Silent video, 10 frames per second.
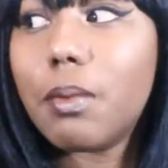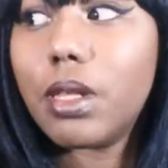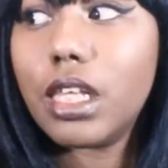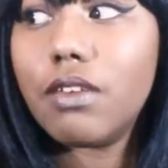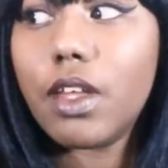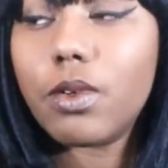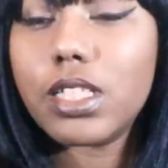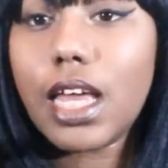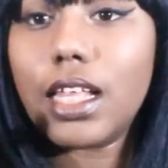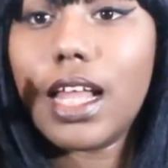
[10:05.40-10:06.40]
believe they were
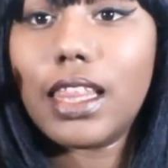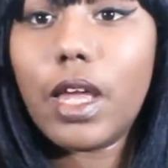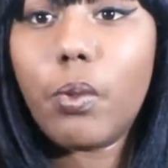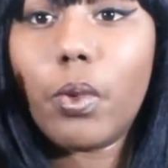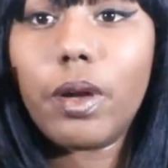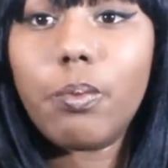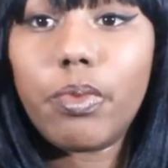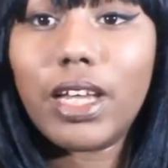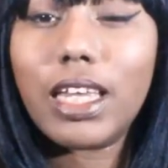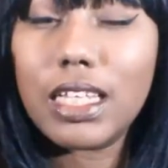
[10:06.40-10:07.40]
saying that they weren't
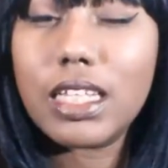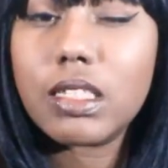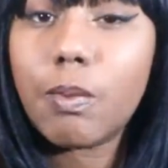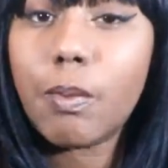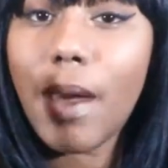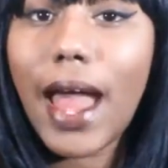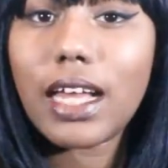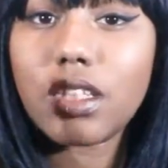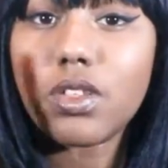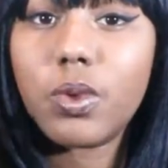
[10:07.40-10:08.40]
bringing this
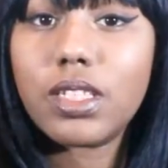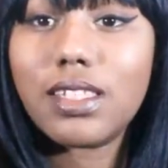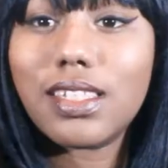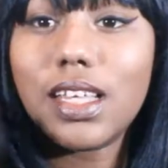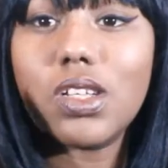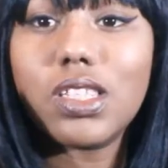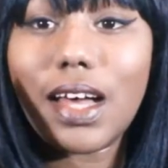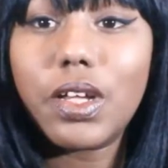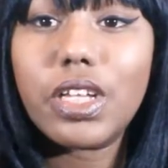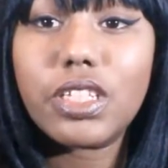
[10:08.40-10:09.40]
back. So once it sells
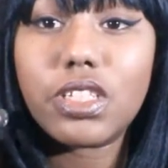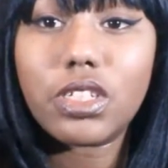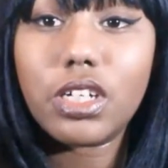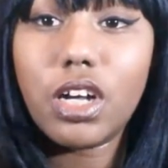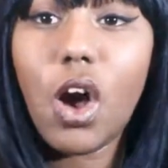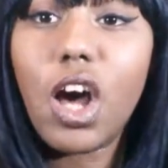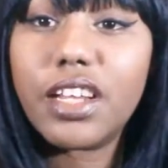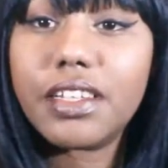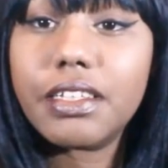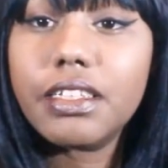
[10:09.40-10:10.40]
out, it's
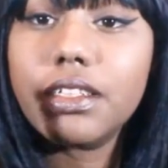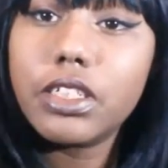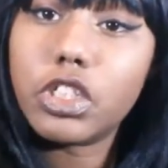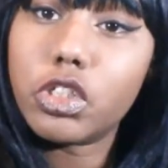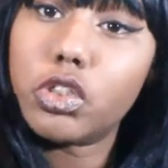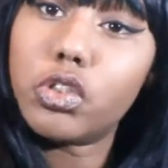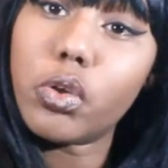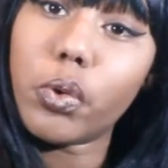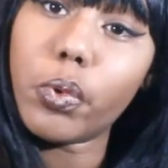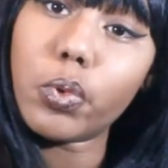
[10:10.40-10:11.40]
gone.
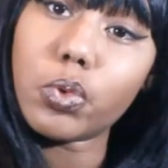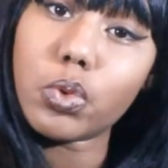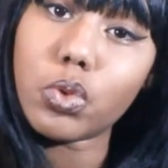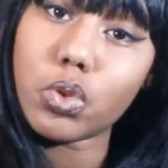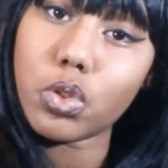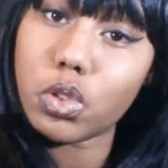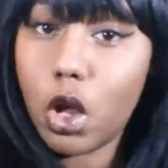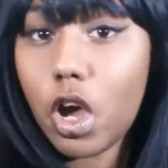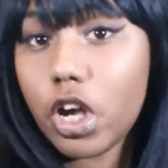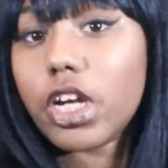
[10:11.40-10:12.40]
So
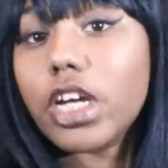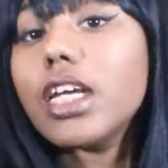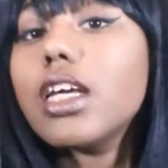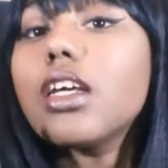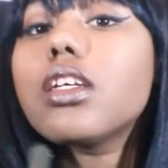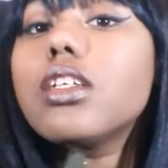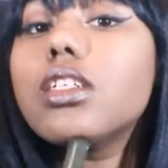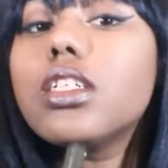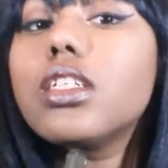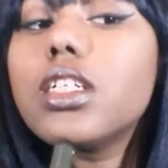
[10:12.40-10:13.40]
sorry
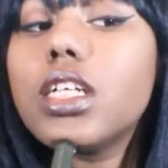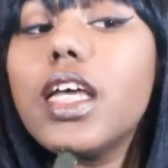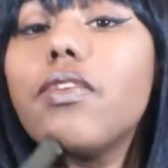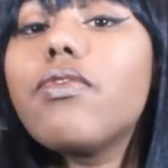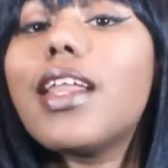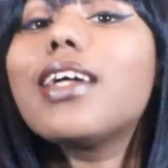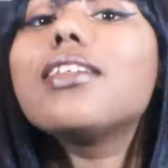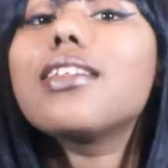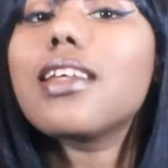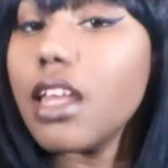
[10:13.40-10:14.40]
if
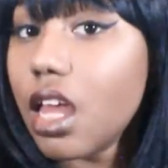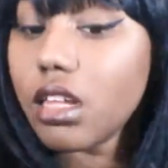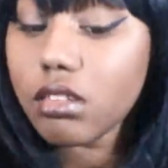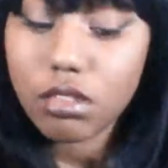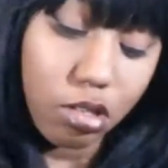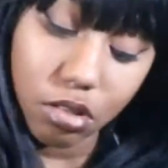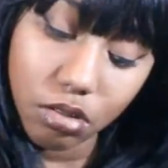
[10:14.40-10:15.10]
that's the case.